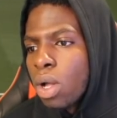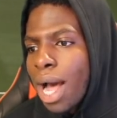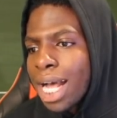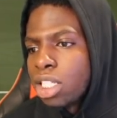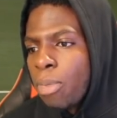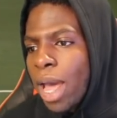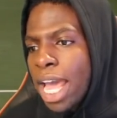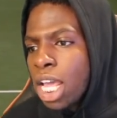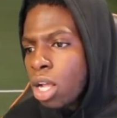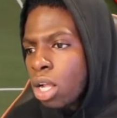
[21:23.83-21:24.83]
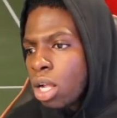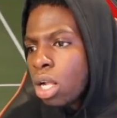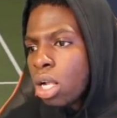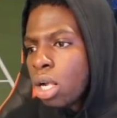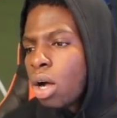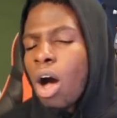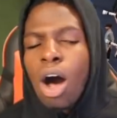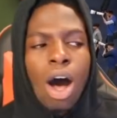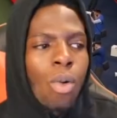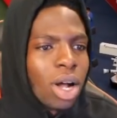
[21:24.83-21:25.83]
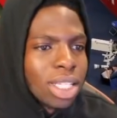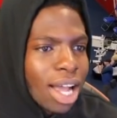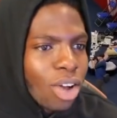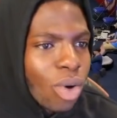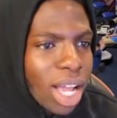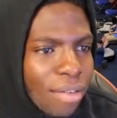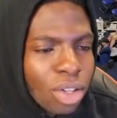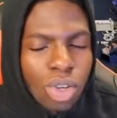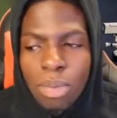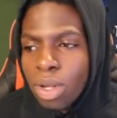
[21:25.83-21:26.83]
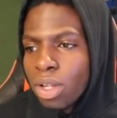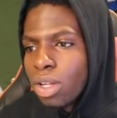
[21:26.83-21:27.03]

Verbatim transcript: Has to be! Oh, what a tackle. i give it to him.